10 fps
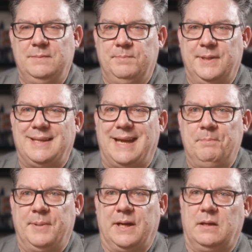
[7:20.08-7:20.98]
bit
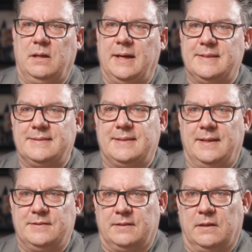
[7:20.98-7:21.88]
ambient light
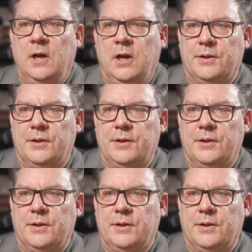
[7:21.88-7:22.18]
sensor